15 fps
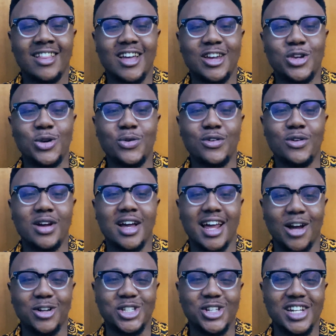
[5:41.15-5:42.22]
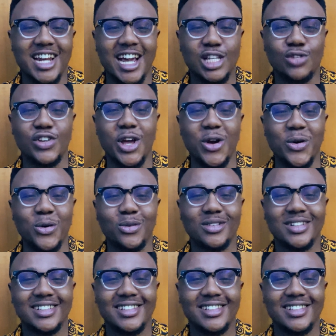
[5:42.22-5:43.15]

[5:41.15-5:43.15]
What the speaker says: Thank you, and I'll see you in the next video.